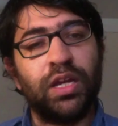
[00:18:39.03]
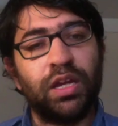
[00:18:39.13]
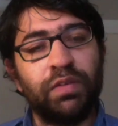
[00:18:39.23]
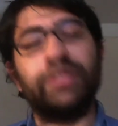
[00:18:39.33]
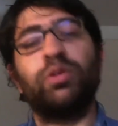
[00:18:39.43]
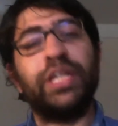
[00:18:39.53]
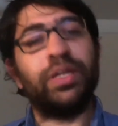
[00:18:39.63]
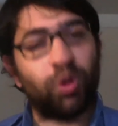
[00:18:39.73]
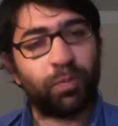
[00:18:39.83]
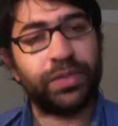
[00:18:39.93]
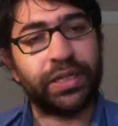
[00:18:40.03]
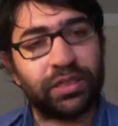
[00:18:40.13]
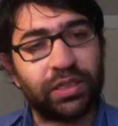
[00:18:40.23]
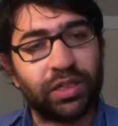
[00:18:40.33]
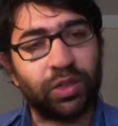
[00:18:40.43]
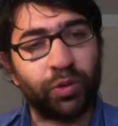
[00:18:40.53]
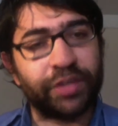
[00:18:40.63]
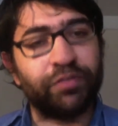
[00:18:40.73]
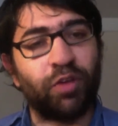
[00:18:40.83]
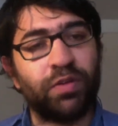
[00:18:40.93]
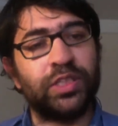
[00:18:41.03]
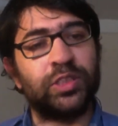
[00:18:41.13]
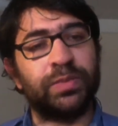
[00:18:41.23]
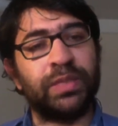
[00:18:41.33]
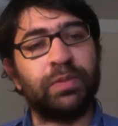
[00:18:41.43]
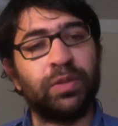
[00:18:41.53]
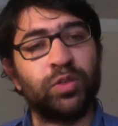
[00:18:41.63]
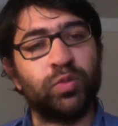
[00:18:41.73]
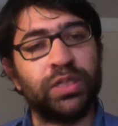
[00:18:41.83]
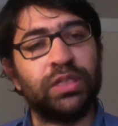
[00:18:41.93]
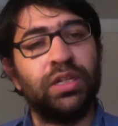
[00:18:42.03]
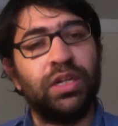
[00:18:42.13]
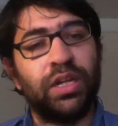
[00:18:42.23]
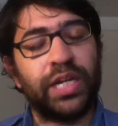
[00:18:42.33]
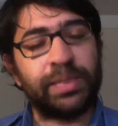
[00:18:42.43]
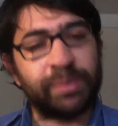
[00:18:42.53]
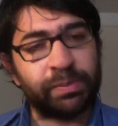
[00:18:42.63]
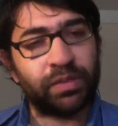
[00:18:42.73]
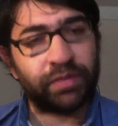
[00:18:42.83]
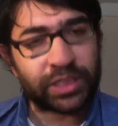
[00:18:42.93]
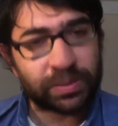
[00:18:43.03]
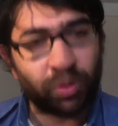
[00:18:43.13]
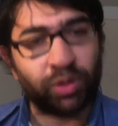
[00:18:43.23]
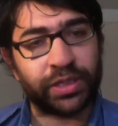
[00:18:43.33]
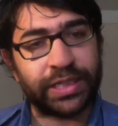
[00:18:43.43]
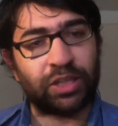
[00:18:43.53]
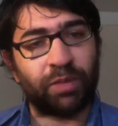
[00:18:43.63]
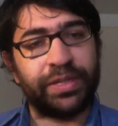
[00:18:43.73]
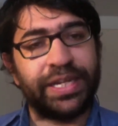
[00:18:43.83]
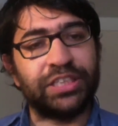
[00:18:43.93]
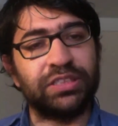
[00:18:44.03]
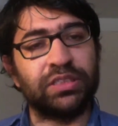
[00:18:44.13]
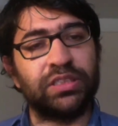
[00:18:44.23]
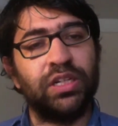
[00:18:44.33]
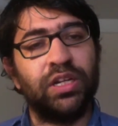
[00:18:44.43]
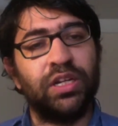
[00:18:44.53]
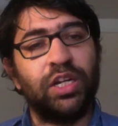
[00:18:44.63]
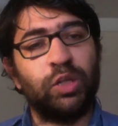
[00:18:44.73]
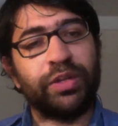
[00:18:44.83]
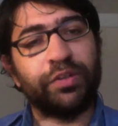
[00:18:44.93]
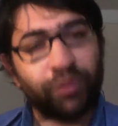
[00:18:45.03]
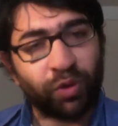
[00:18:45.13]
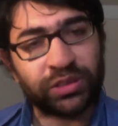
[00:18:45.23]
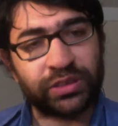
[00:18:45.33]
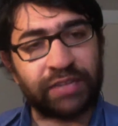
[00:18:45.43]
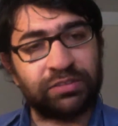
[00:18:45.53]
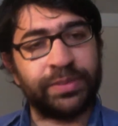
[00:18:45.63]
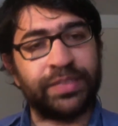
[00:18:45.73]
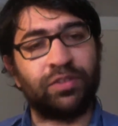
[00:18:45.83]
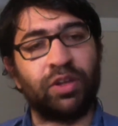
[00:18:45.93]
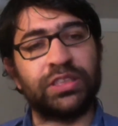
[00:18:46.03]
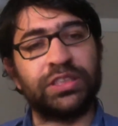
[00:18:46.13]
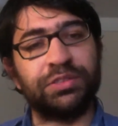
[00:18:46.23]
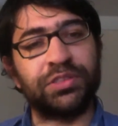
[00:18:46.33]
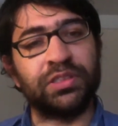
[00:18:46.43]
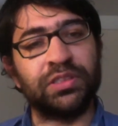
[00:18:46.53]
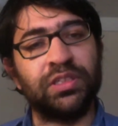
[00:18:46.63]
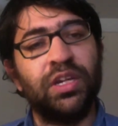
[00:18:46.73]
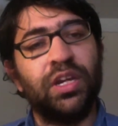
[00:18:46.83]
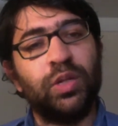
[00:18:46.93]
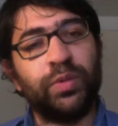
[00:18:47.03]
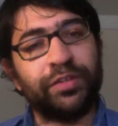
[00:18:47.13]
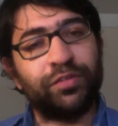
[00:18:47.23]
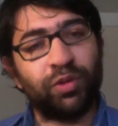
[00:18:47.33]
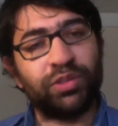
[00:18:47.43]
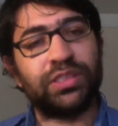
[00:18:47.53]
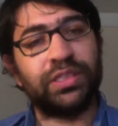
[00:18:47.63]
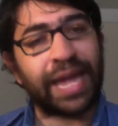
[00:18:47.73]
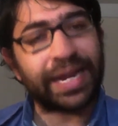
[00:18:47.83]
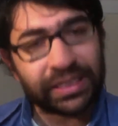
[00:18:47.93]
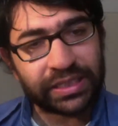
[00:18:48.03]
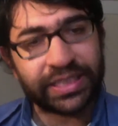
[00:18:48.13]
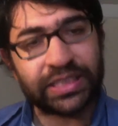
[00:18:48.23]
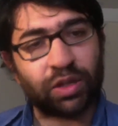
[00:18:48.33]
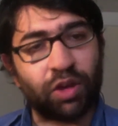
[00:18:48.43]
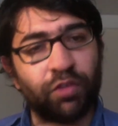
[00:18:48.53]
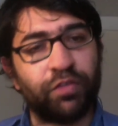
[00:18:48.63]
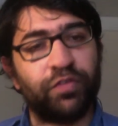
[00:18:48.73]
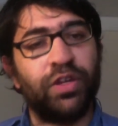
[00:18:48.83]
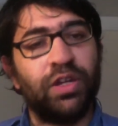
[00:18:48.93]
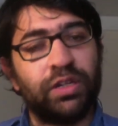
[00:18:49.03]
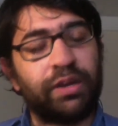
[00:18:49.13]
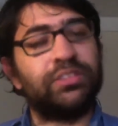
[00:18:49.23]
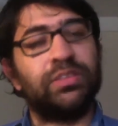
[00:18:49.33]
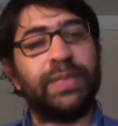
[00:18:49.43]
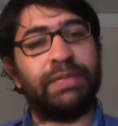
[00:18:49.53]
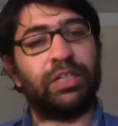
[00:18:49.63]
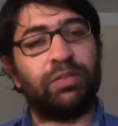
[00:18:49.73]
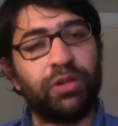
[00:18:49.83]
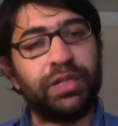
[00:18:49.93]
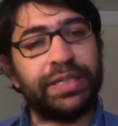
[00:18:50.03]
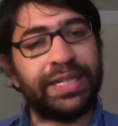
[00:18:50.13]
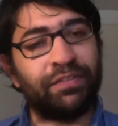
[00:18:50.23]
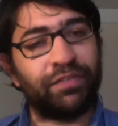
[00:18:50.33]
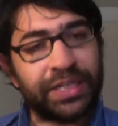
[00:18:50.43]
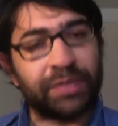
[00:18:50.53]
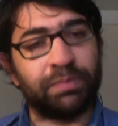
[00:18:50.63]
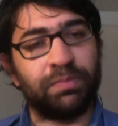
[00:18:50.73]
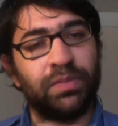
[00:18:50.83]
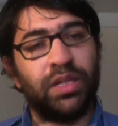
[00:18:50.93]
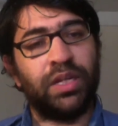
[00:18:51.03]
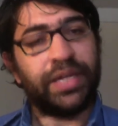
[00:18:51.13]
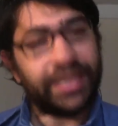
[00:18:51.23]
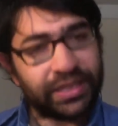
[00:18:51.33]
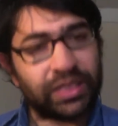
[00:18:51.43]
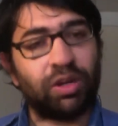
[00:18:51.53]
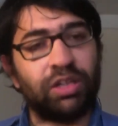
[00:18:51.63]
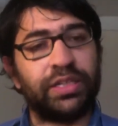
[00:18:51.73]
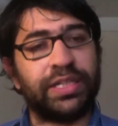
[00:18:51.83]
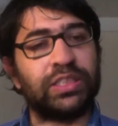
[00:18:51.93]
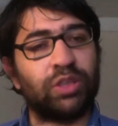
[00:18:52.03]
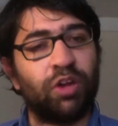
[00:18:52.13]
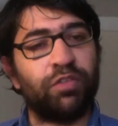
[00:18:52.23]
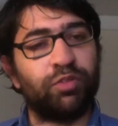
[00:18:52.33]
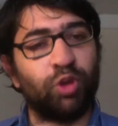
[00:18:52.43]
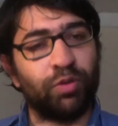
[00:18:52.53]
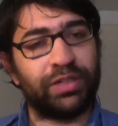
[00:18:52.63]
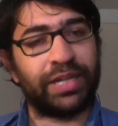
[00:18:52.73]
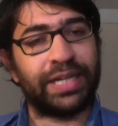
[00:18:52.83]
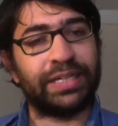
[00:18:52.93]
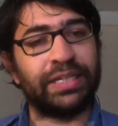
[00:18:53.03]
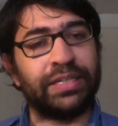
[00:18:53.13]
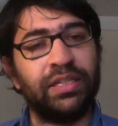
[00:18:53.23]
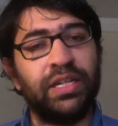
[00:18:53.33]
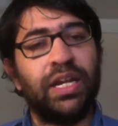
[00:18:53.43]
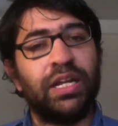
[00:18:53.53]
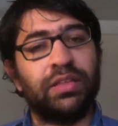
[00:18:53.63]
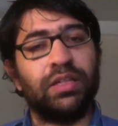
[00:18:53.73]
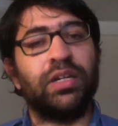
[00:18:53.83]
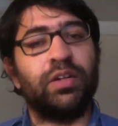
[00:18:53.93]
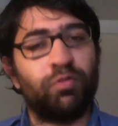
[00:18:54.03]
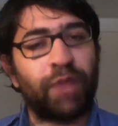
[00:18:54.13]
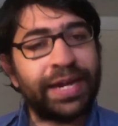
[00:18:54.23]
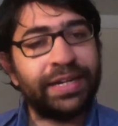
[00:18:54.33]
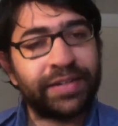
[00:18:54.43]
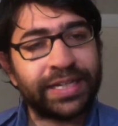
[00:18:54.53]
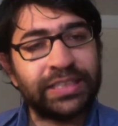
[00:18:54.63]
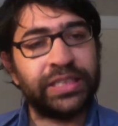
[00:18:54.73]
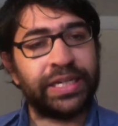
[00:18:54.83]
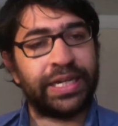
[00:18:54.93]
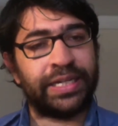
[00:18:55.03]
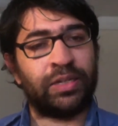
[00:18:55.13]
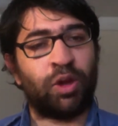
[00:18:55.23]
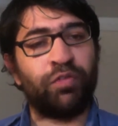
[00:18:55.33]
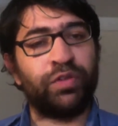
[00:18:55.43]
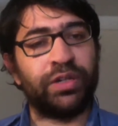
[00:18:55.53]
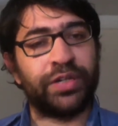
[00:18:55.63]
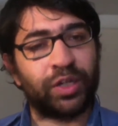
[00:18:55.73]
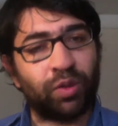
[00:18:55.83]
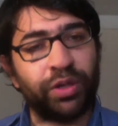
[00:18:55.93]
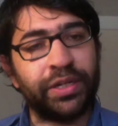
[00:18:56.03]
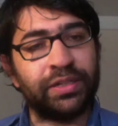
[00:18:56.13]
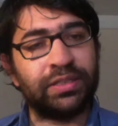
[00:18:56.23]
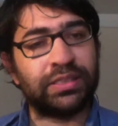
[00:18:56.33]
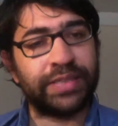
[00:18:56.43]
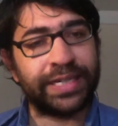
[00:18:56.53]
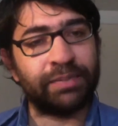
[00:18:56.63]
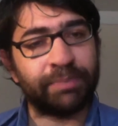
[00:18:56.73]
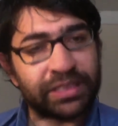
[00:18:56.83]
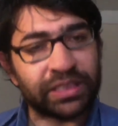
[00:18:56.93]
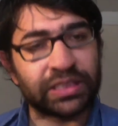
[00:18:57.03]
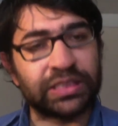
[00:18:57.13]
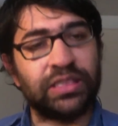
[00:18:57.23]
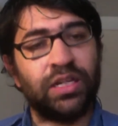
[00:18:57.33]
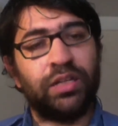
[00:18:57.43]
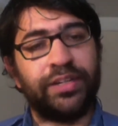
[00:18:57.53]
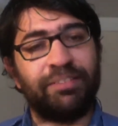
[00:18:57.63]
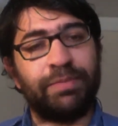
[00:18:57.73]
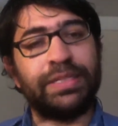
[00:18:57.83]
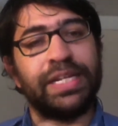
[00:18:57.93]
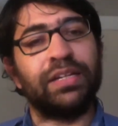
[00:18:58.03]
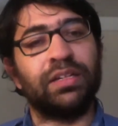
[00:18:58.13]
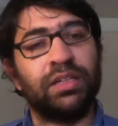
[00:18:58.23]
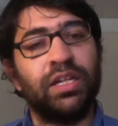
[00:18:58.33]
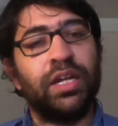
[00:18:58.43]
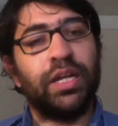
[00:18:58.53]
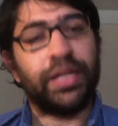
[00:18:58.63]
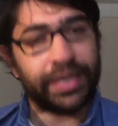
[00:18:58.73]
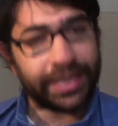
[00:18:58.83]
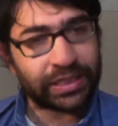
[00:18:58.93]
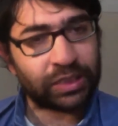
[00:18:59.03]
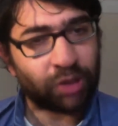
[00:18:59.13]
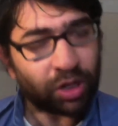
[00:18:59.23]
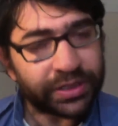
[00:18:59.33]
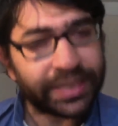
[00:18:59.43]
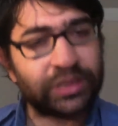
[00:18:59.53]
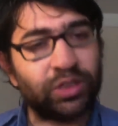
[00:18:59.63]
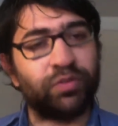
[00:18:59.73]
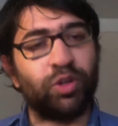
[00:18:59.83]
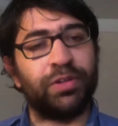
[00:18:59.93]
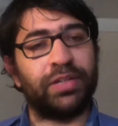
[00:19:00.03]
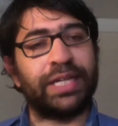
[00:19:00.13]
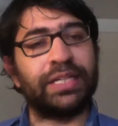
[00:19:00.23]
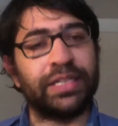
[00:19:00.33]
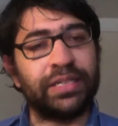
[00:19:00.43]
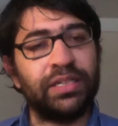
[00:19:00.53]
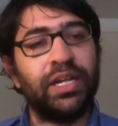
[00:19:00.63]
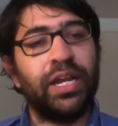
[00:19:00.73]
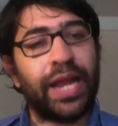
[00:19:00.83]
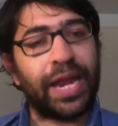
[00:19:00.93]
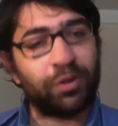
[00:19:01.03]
We can only hope that going forward, the Supreme Court will remember once more its obligations to enforce the transformative constitution, to enforce the guarantees of transformative equality and freedom in the context of COVID-19, the wide-ranging and often draconian state measures that have been taken in the context of COVID-19, and